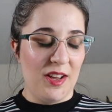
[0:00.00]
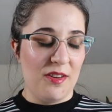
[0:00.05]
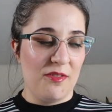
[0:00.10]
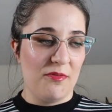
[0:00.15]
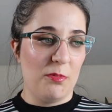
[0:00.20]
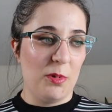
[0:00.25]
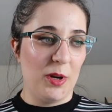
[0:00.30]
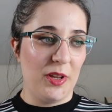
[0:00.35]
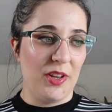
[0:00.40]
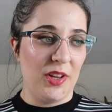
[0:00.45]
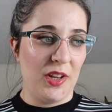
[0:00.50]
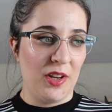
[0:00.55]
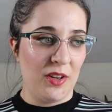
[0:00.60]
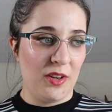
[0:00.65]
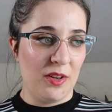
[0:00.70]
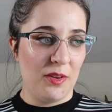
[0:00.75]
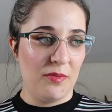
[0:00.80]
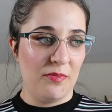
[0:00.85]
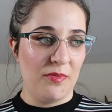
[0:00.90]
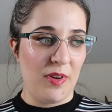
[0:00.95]
with
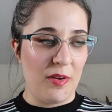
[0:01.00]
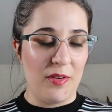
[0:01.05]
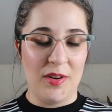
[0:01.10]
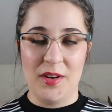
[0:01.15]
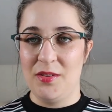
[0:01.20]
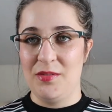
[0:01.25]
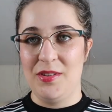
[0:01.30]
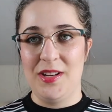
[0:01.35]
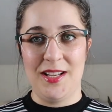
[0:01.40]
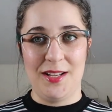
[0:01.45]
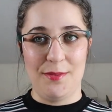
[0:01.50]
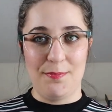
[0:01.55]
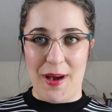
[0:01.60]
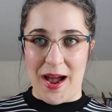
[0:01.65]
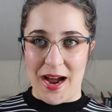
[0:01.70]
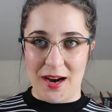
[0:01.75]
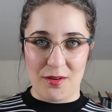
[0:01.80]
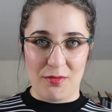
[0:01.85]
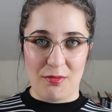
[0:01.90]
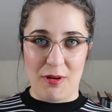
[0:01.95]
her very unique
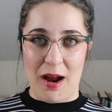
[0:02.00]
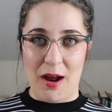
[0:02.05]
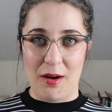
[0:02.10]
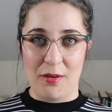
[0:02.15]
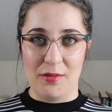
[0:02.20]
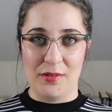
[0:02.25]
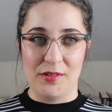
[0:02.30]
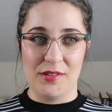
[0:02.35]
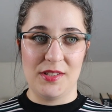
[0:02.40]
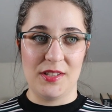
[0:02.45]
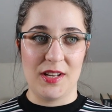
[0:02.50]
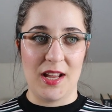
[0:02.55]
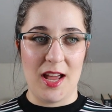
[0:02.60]
background